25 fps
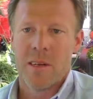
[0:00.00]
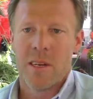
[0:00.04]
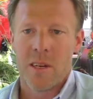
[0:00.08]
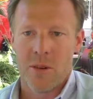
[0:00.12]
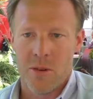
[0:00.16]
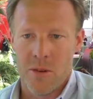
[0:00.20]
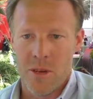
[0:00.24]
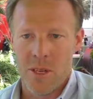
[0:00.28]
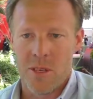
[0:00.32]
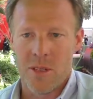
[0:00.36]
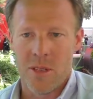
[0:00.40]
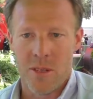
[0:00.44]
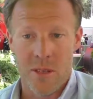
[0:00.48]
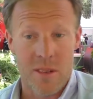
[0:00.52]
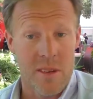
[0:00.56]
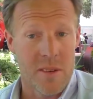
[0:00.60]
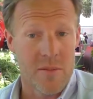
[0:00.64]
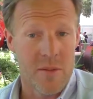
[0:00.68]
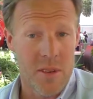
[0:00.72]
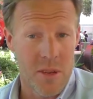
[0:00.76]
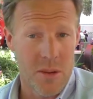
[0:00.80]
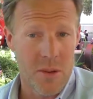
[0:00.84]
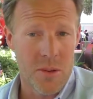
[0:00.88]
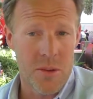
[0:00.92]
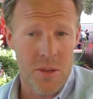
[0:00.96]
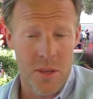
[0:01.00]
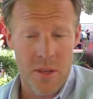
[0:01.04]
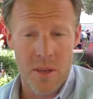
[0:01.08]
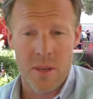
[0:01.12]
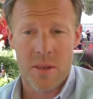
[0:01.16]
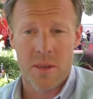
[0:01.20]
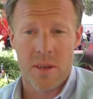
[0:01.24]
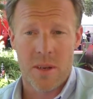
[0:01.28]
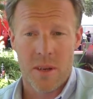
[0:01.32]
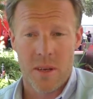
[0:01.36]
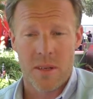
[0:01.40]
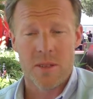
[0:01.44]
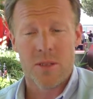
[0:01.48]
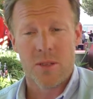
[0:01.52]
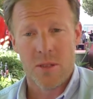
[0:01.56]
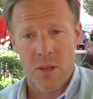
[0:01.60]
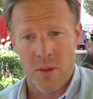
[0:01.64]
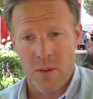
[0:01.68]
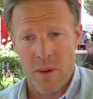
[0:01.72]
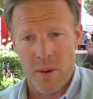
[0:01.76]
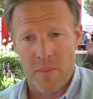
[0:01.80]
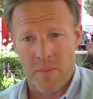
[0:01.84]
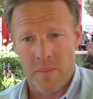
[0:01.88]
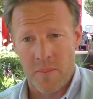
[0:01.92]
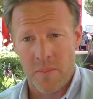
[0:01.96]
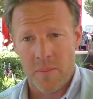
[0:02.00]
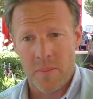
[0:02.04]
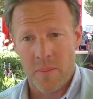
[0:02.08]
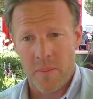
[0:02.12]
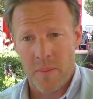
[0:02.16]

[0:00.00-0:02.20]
increases the views and and so on.